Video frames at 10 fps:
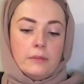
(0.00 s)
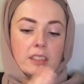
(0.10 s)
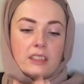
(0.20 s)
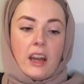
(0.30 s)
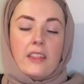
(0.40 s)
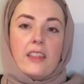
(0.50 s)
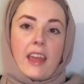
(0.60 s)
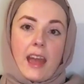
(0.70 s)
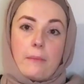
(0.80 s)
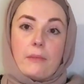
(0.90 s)
design that they
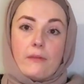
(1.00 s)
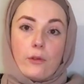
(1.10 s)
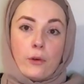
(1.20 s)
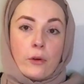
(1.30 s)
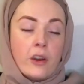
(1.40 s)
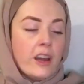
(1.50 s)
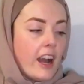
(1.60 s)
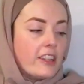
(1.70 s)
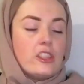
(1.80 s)
had before. I